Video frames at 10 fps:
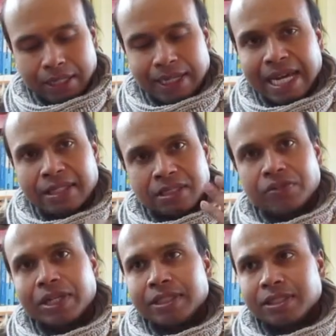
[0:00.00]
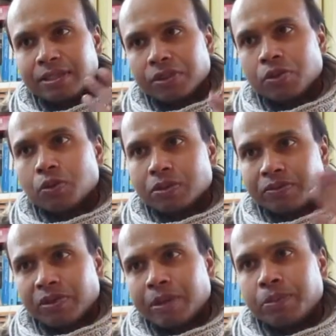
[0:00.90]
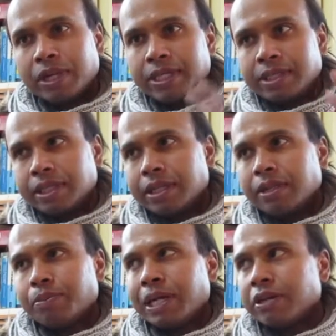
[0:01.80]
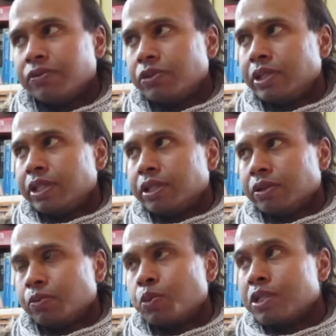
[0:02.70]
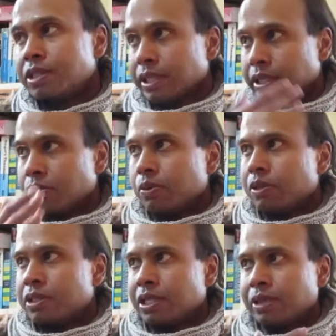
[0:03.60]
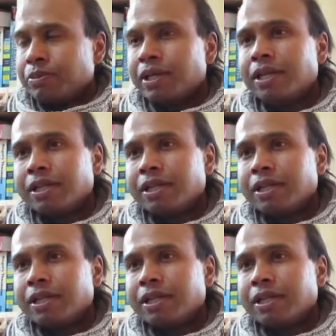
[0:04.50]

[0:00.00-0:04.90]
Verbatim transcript: an activated thought vibrating in the back of your ego wanting it all the time